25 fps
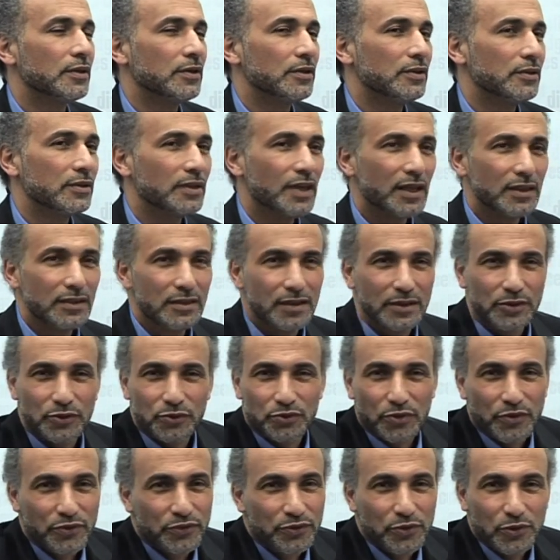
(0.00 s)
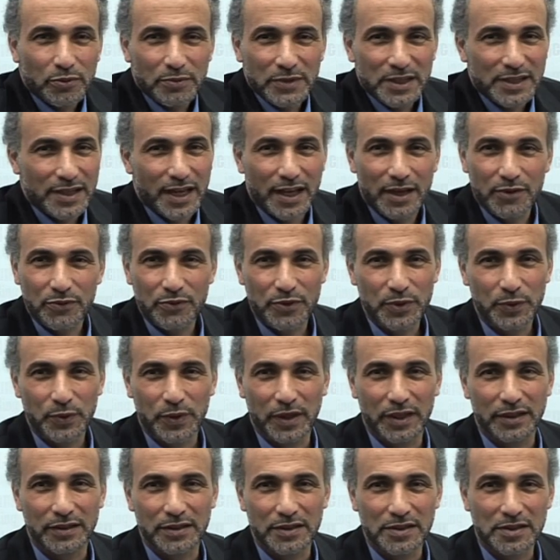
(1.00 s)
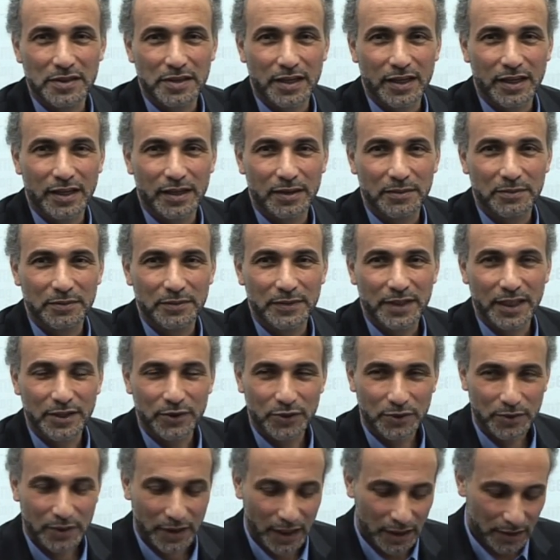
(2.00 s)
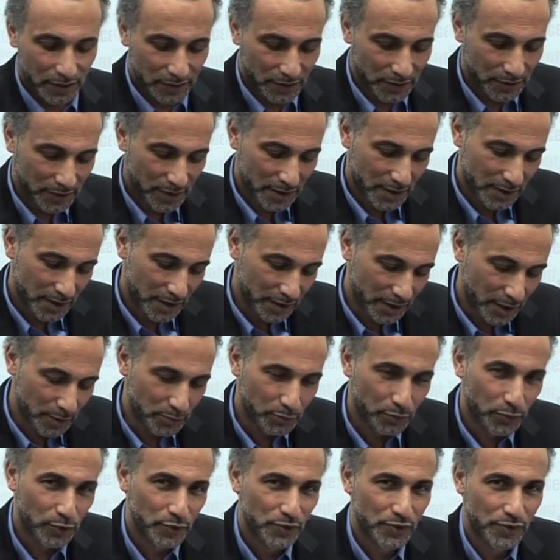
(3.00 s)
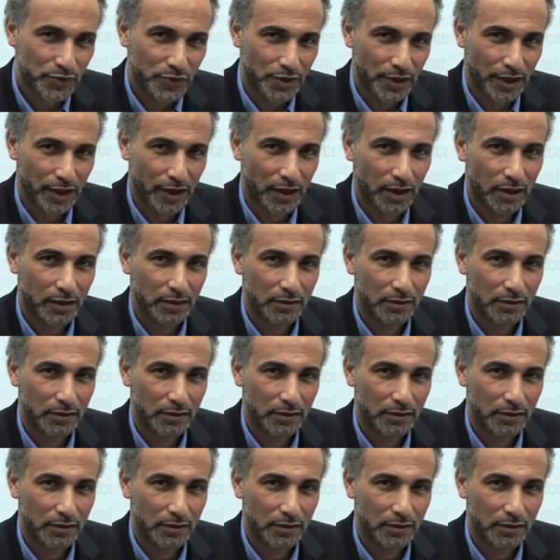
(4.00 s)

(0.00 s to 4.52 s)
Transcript: you get that reform is everywhere in Islam, that you cannot understand the muslah